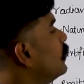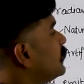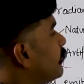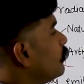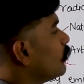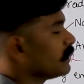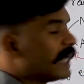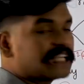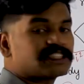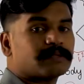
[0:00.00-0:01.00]
7000
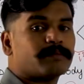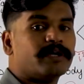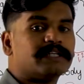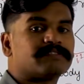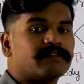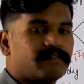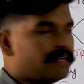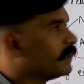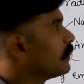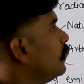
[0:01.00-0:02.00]
angstrom units
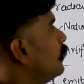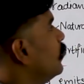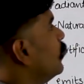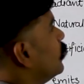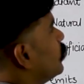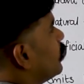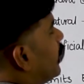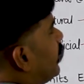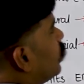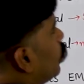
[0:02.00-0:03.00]
wavelength. So
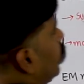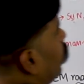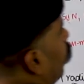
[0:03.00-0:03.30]
that is only